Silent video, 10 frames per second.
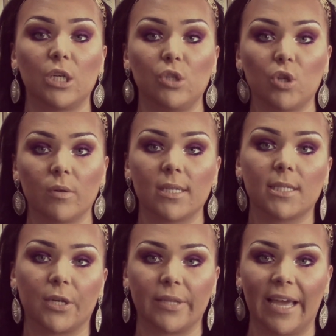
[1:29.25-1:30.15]
and you don't
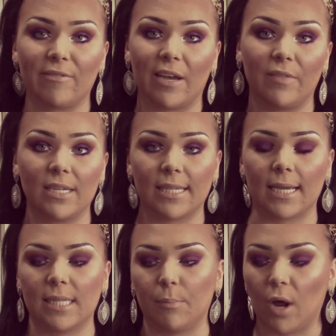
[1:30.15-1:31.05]
necessarily have to have the
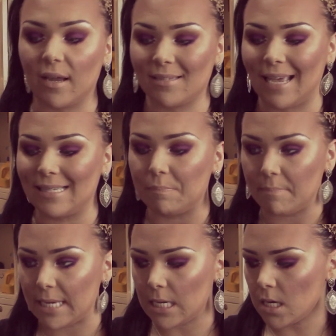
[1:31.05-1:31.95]
exact same products as
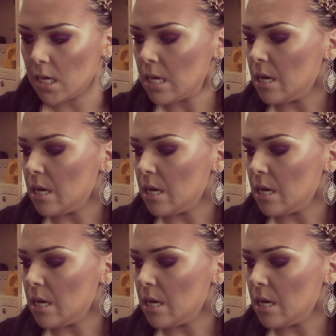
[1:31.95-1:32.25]
me.